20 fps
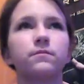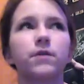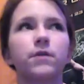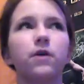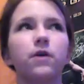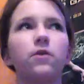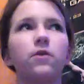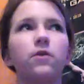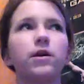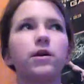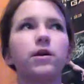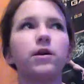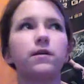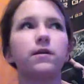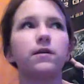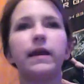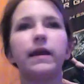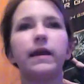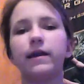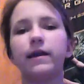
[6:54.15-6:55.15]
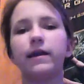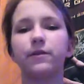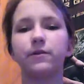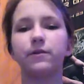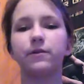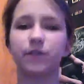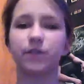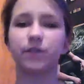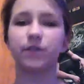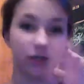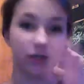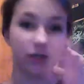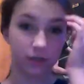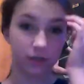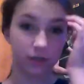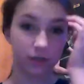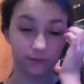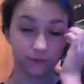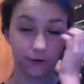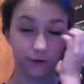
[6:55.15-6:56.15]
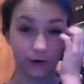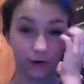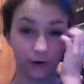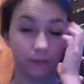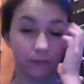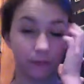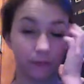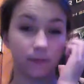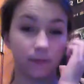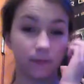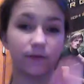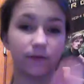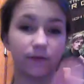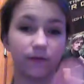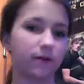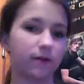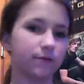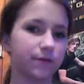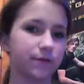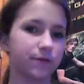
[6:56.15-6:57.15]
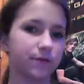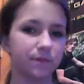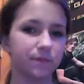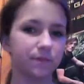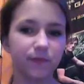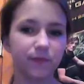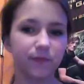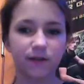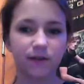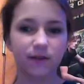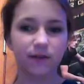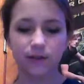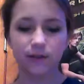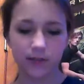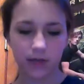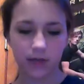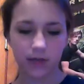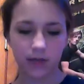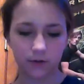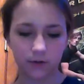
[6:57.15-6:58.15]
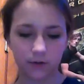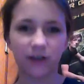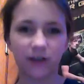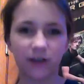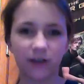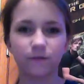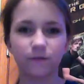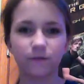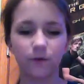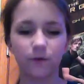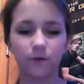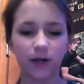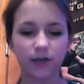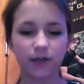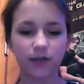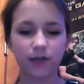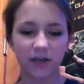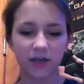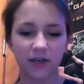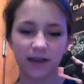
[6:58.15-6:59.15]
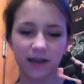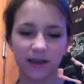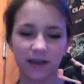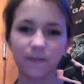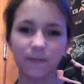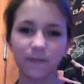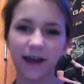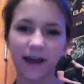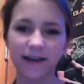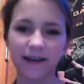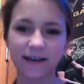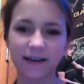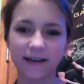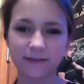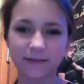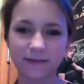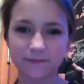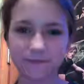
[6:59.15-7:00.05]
Or any other suggestions for upcoming videos. So, thanks for watching, and bye!